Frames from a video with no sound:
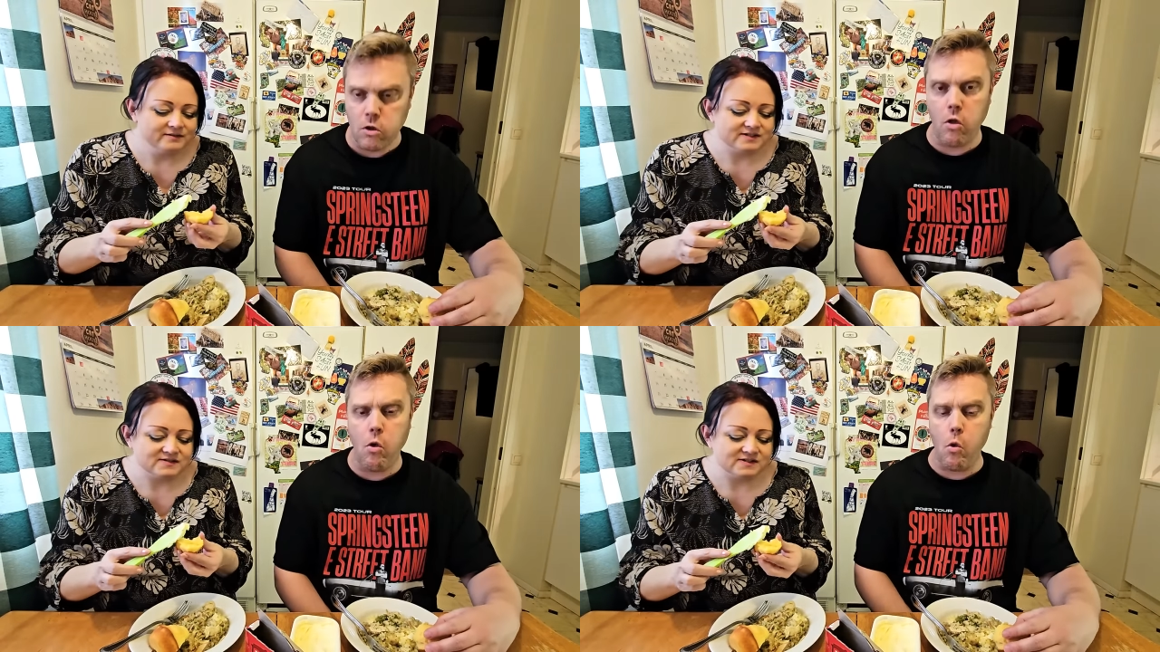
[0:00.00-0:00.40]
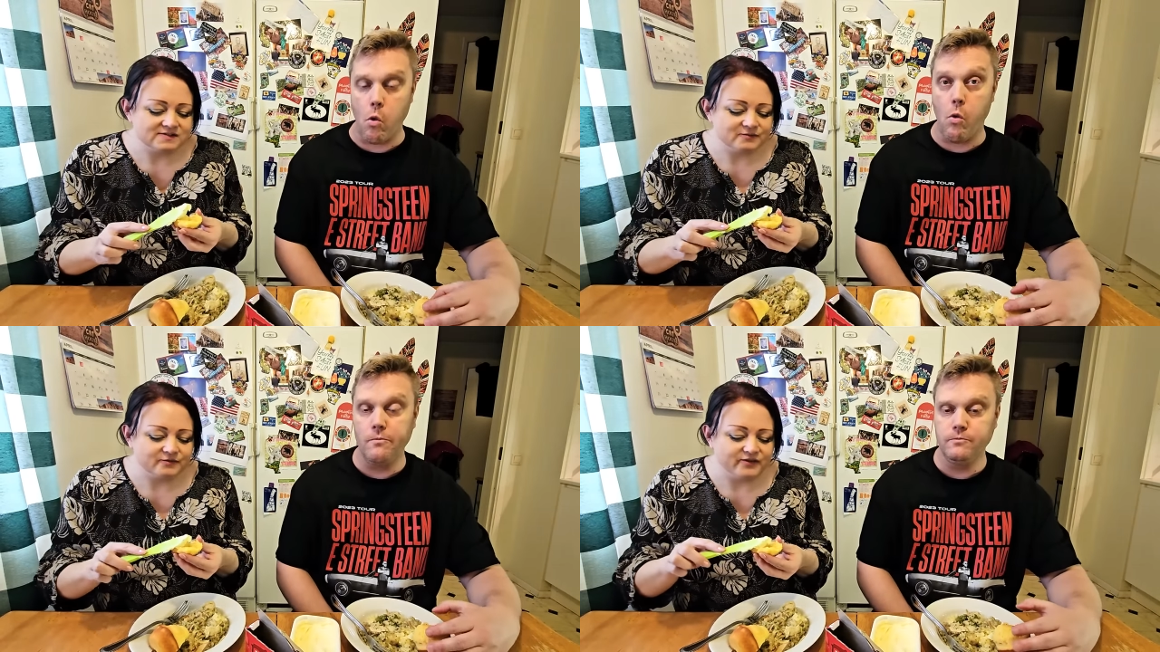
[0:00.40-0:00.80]

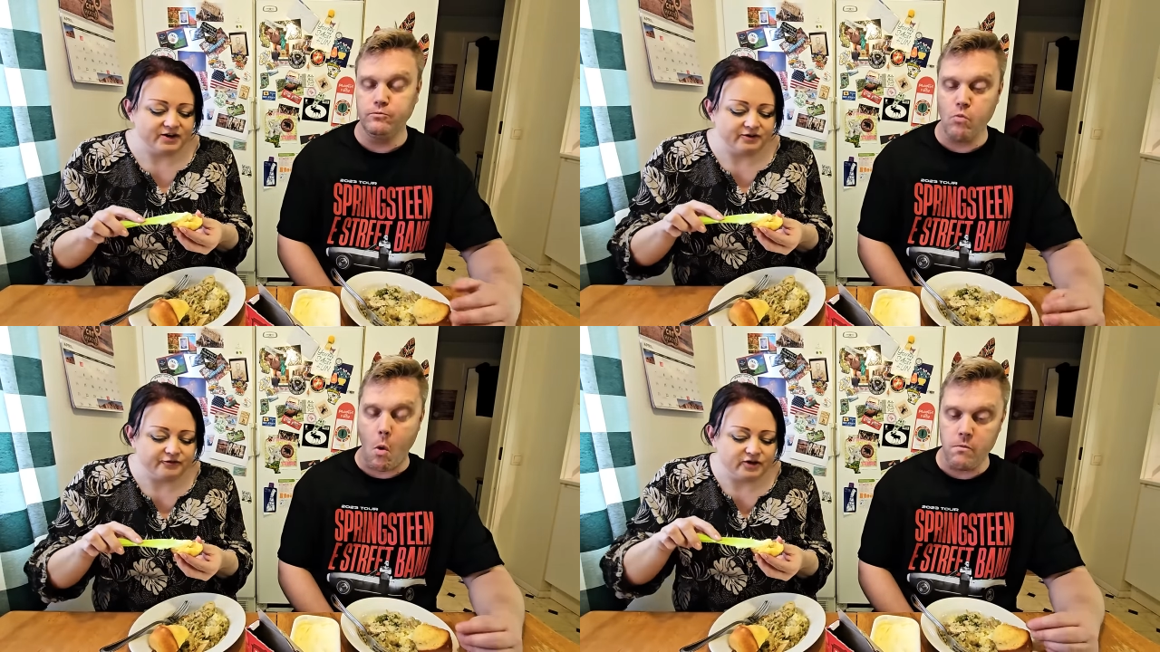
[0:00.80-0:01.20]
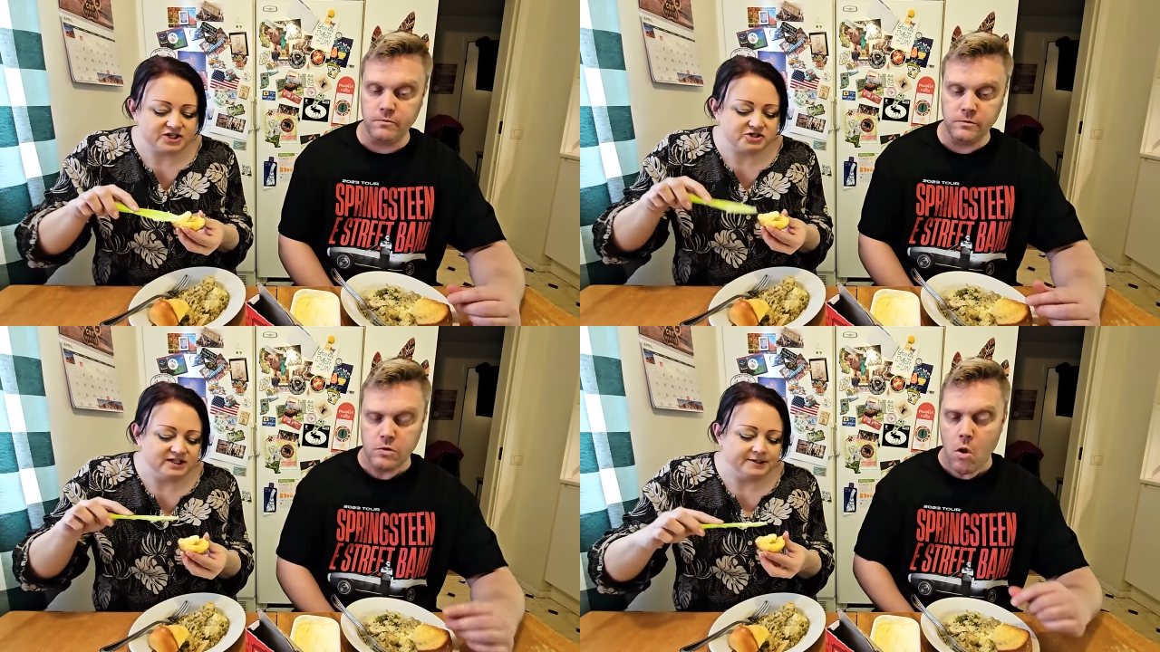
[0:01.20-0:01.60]
Speaker 1: Oh, very
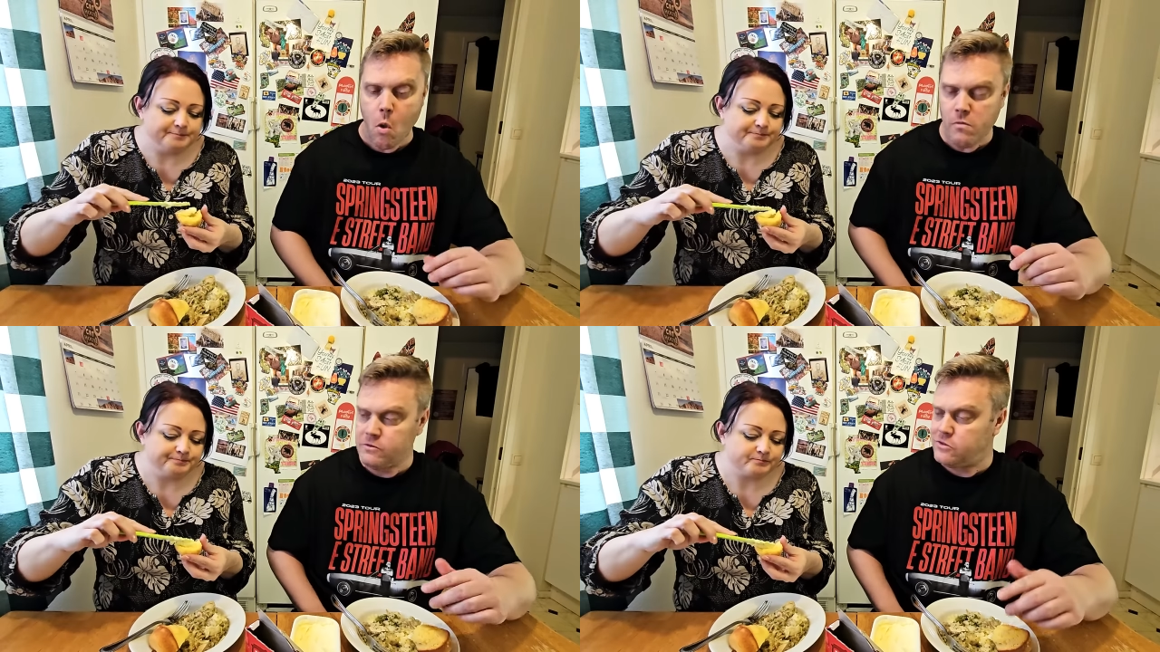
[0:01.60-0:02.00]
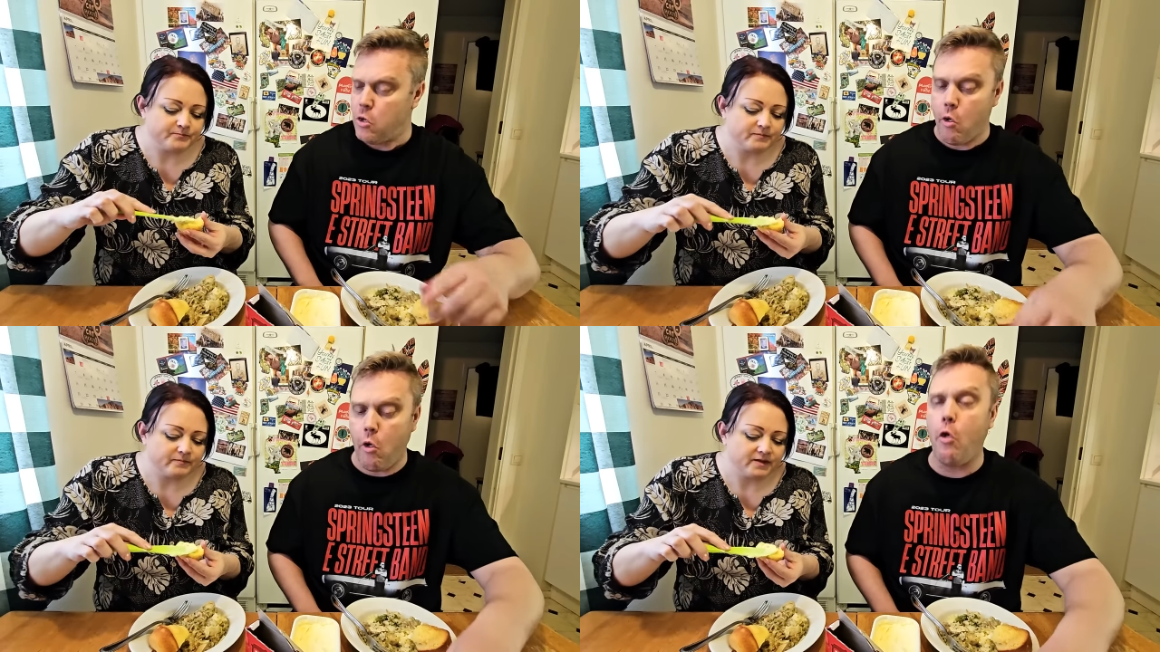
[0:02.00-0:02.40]
freshly.
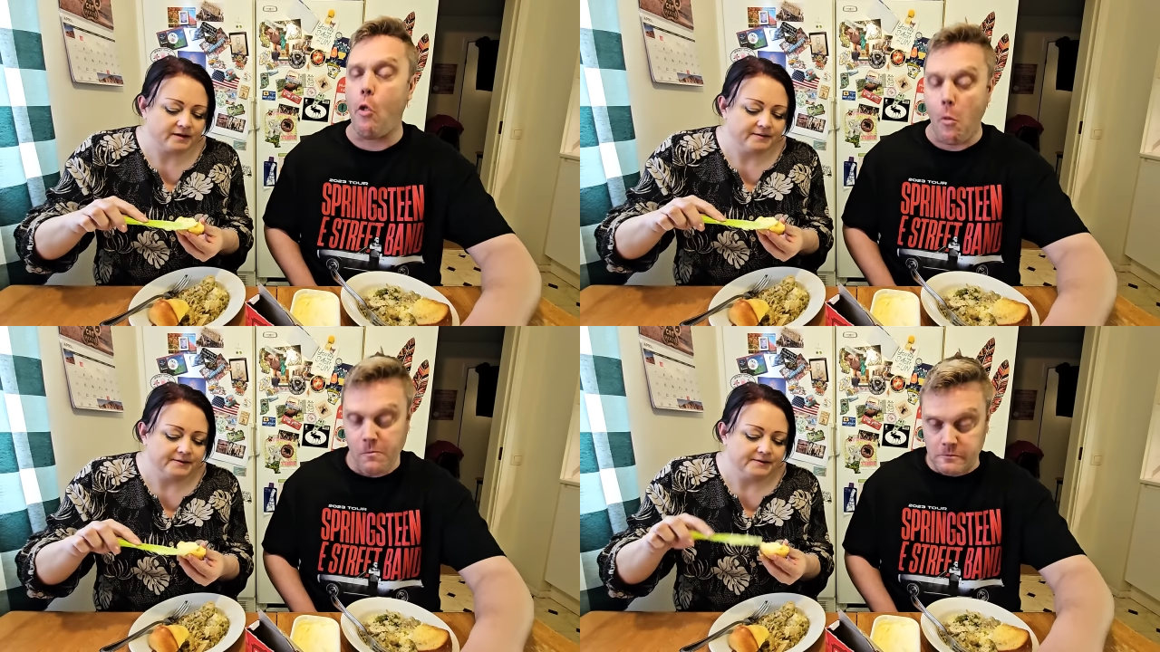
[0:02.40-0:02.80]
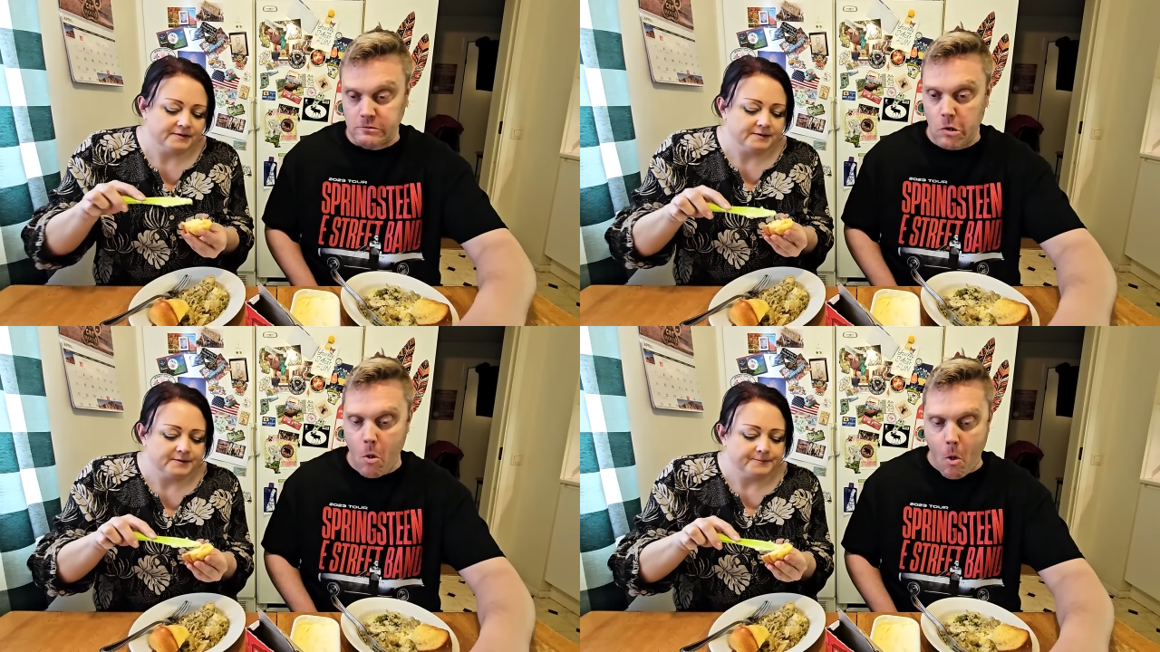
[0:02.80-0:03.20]
Oh,
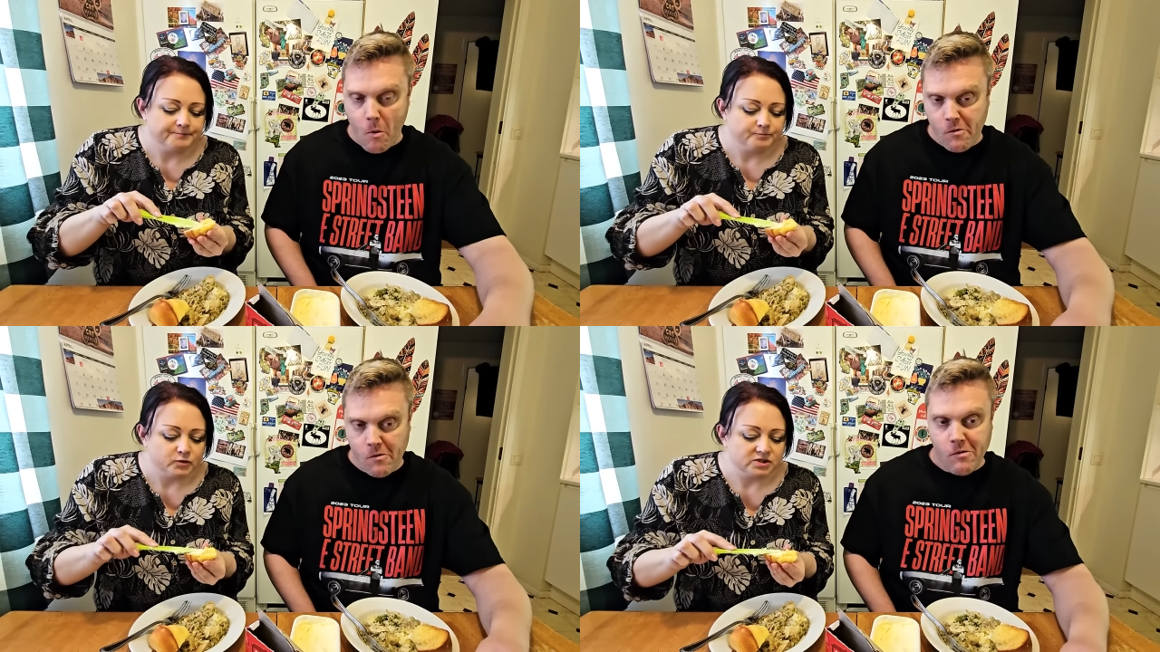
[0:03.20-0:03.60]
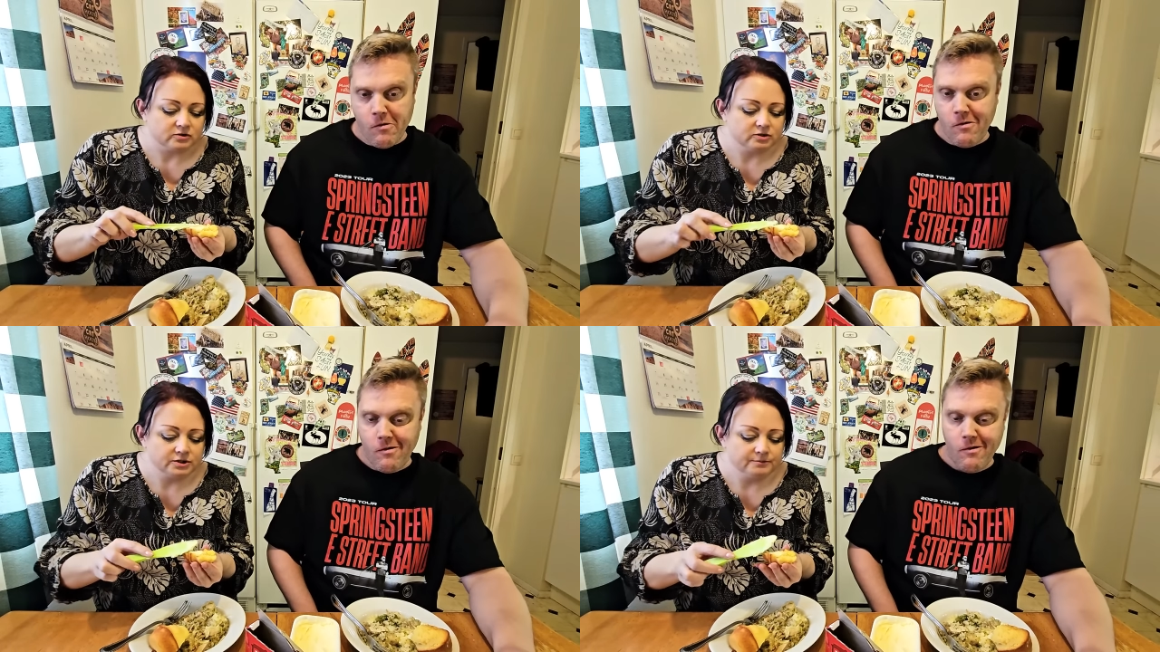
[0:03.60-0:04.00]
was it
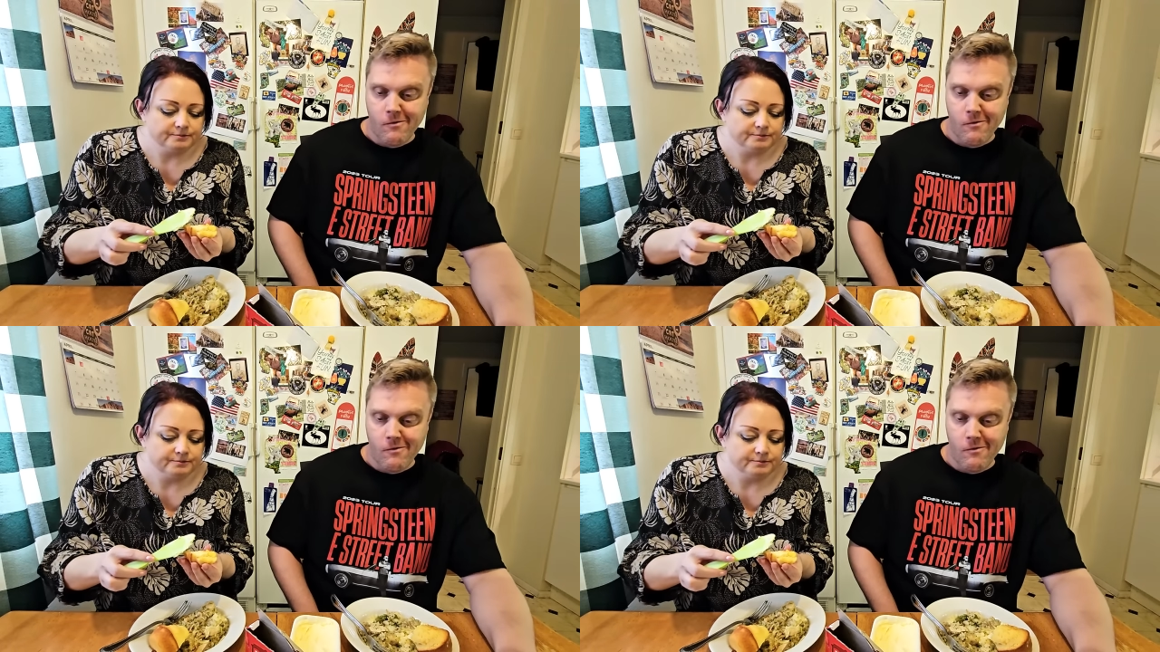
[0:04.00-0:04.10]
good?